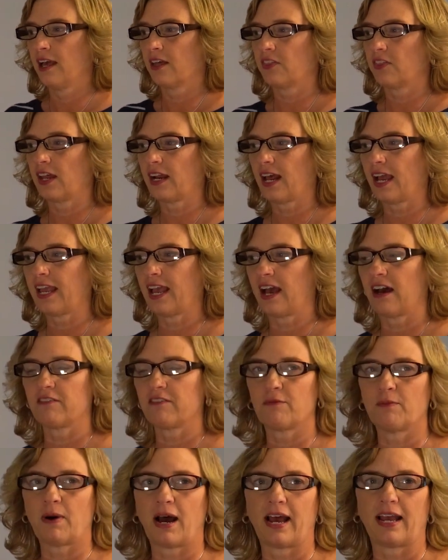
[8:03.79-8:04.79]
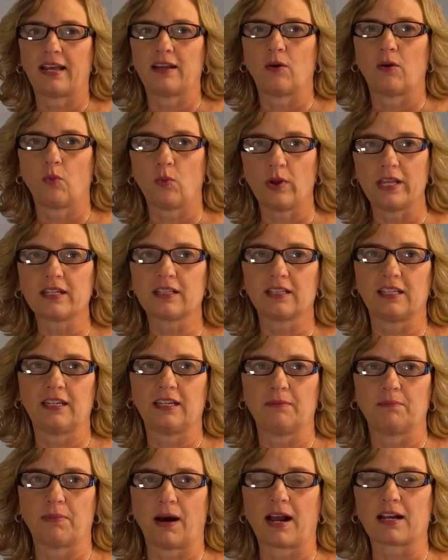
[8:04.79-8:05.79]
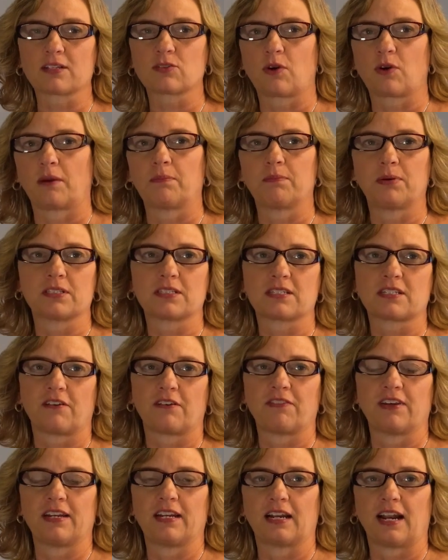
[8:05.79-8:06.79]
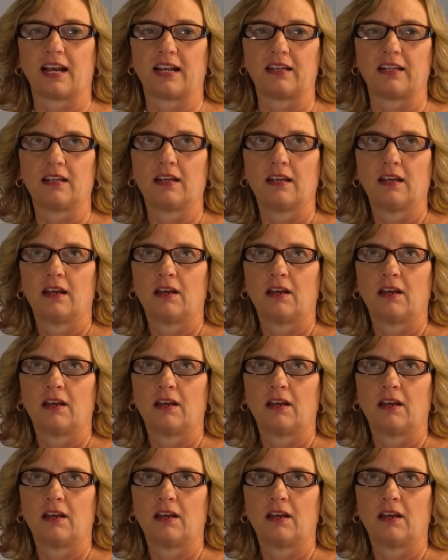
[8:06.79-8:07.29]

Then I have my weekly box where I put stuff in and I